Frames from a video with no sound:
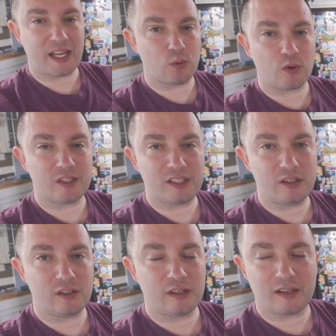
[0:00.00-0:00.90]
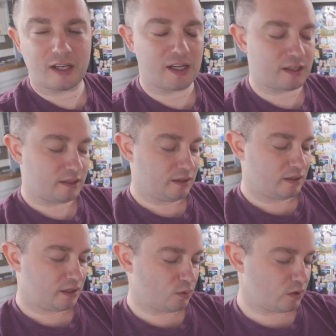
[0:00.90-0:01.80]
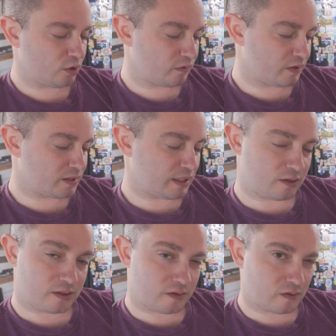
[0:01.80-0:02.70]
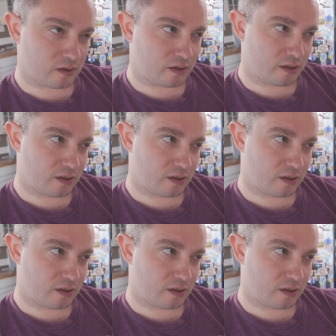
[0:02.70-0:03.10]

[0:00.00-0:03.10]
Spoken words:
And we're sealed. I want to know if the sound's different.